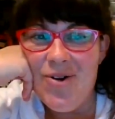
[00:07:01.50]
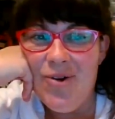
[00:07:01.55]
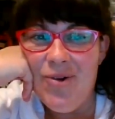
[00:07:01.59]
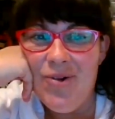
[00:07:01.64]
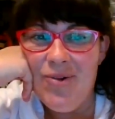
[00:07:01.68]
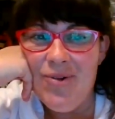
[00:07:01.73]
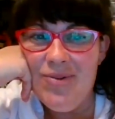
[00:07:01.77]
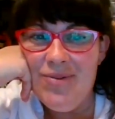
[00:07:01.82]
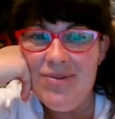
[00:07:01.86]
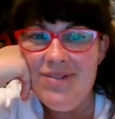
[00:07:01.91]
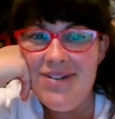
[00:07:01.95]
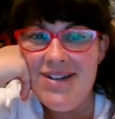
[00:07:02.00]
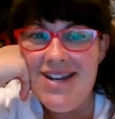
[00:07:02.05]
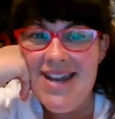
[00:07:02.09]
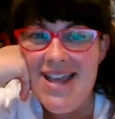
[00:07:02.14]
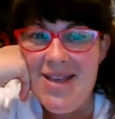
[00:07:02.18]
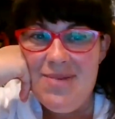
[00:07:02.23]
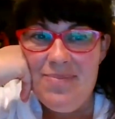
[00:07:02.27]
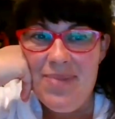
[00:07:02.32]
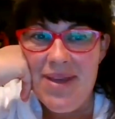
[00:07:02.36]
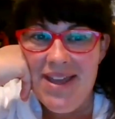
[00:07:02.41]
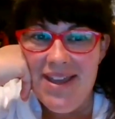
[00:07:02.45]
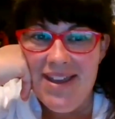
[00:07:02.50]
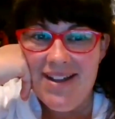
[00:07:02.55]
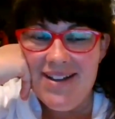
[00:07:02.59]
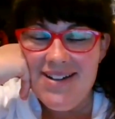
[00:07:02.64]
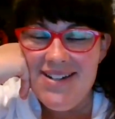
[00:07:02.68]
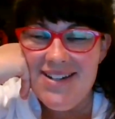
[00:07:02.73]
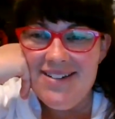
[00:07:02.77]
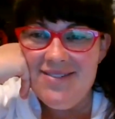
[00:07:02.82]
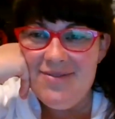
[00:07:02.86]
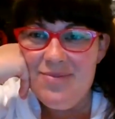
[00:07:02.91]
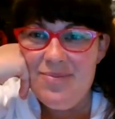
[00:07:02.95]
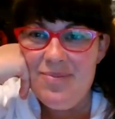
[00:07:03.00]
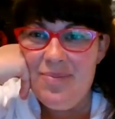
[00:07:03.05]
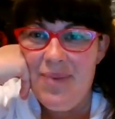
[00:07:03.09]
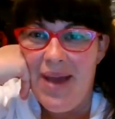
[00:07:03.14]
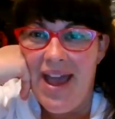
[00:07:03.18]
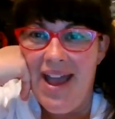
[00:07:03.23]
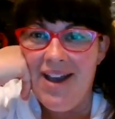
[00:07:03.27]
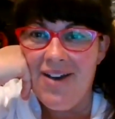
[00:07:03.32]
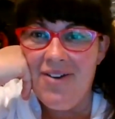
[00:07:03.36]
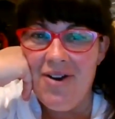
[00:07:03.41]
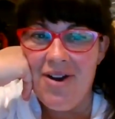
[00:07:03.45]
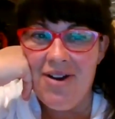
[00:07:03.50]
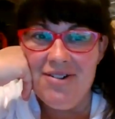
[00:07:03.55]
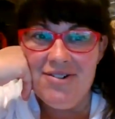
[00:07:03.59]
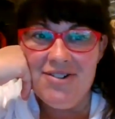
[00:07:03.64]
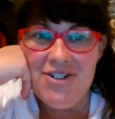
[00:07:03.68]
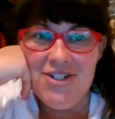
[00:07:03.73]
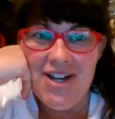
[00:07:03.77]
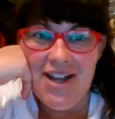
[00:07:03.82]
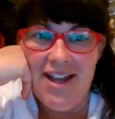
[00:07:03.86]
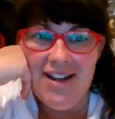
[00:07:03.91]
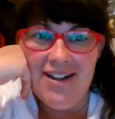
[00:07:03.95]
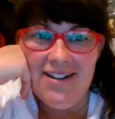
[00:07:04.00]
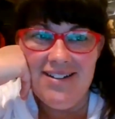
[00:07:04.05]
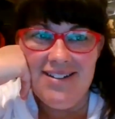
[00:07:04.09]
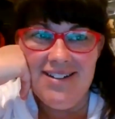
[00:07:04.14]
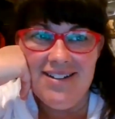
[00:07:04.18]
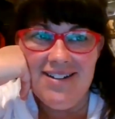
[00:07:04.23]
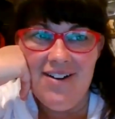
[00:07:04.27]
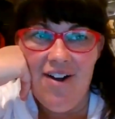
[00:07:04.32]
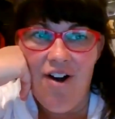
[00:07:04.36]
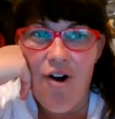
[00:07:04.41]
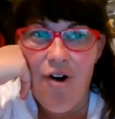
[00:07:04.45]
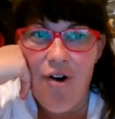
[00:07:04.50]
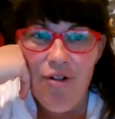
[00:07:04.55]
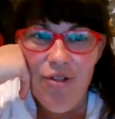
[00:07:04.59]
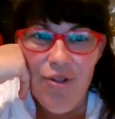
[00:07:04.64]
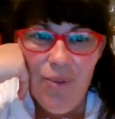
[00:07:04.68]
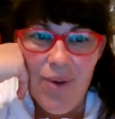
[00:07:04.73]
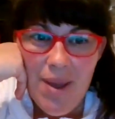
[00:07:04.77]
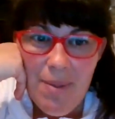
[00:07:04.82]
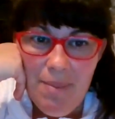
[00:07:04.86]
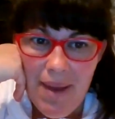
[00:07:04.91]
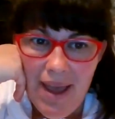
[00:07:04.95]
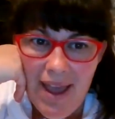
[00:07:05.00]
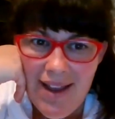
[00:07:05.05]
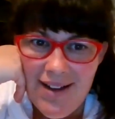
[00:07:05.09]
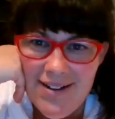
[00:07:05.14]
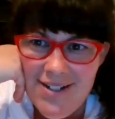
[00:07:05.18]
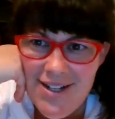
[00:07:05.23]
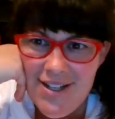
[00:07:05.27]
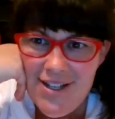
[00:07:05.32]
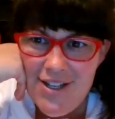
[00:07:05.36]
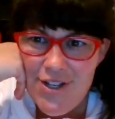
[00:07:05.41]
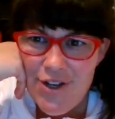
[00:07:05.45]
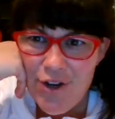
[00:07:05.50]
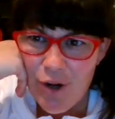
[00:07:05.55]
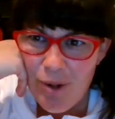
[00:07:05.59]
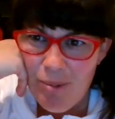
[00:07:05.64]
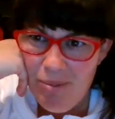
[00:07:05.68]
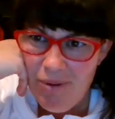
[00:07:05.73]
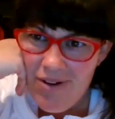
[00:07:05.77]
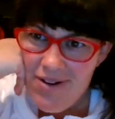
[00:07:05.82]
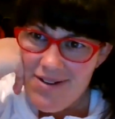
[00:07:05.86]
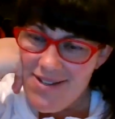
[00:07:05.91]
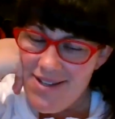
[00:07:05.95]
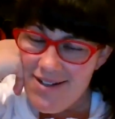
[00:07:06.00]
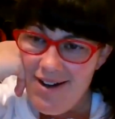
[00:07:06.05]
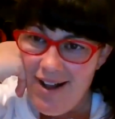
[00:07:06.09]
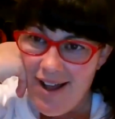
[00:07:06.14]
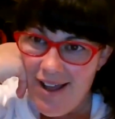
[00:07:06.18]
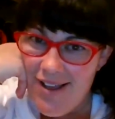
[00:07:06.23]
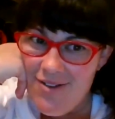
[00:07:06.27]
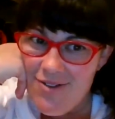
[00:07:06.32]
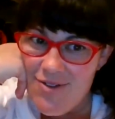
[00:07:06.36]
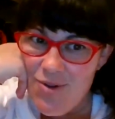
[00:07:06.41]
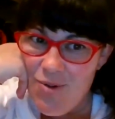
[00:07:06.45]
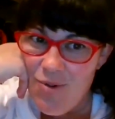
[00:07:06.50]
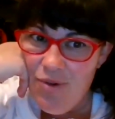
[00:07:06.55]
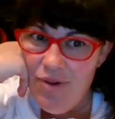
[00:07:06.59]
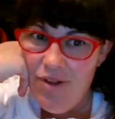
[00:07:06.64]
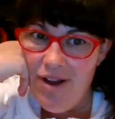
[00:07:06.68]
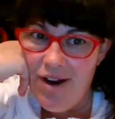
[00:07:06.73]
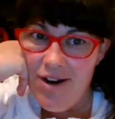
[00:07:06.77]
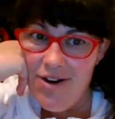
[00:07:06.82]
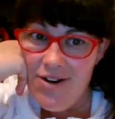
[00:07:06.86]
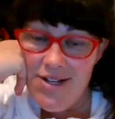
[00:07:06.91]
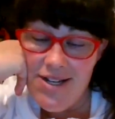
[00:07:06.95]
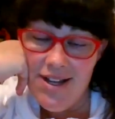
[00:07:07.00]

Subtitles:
you know, nitpicked and background checked and all the way back to yearbooks in high school,